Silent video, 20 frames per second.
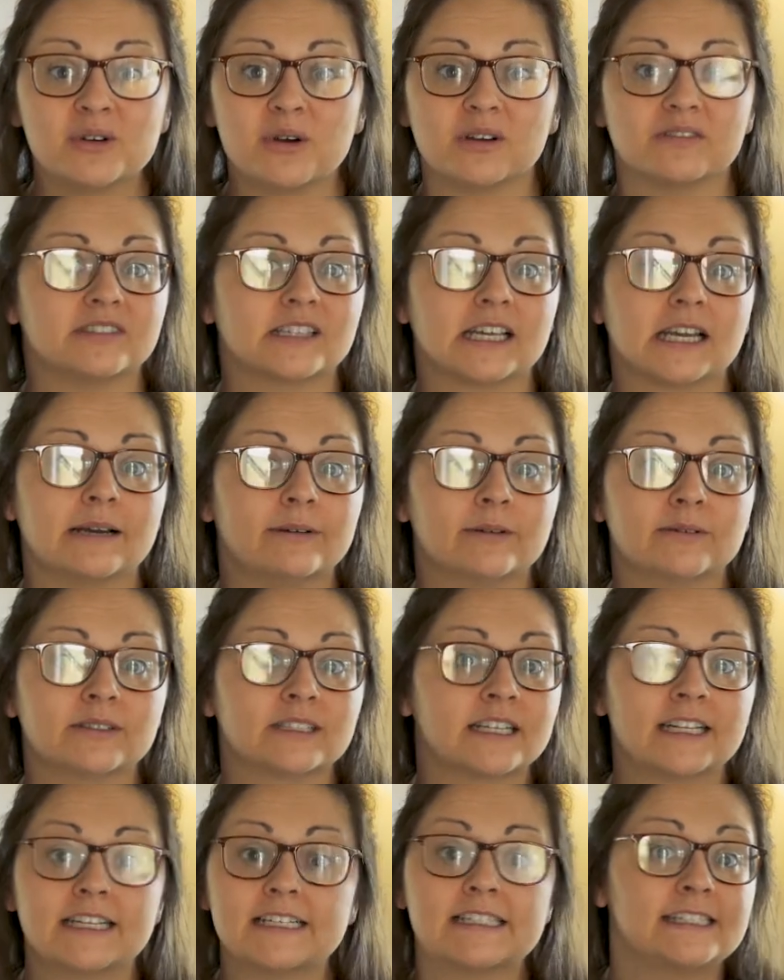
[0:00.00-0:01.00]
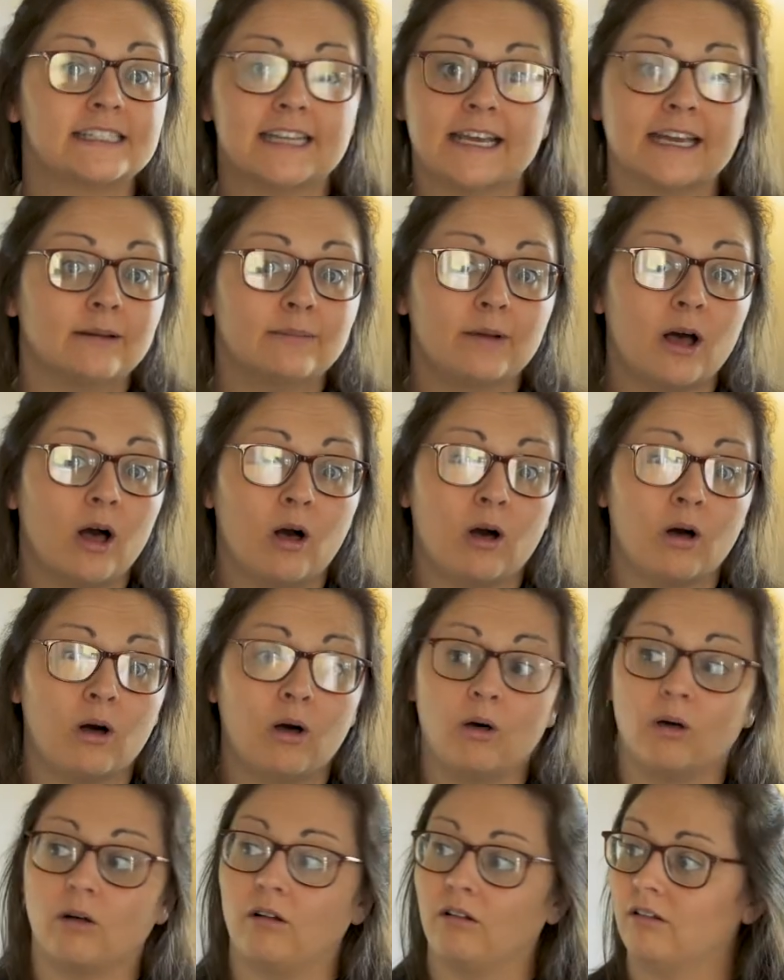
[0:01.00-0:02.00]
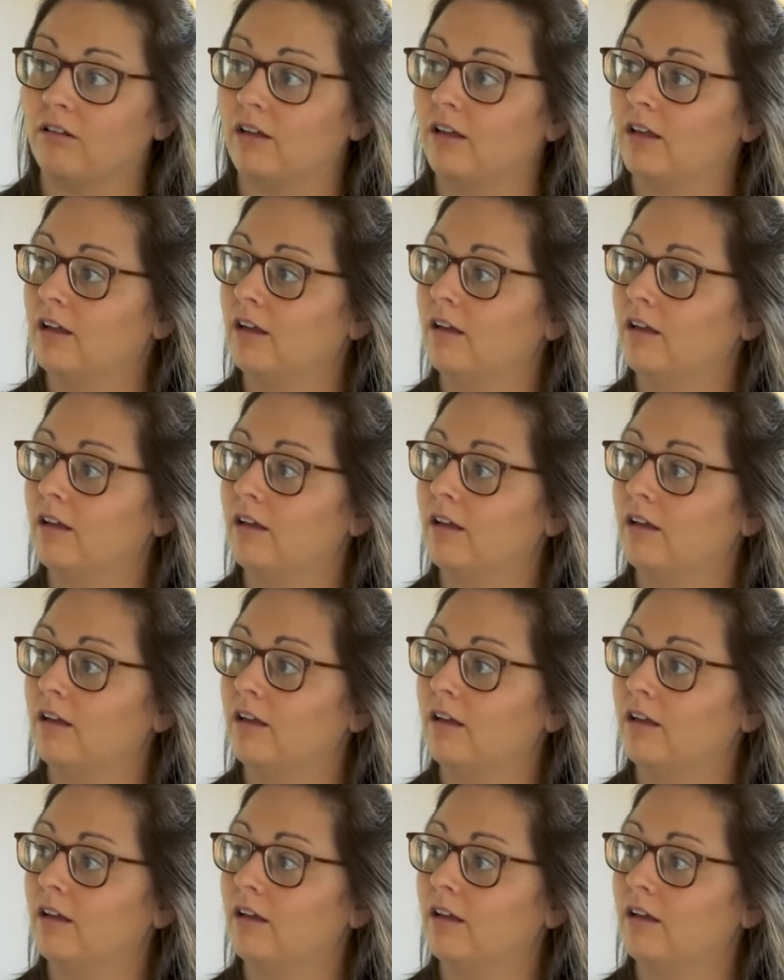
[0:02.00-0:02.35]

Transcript: if Sammy was going to dig him a hole.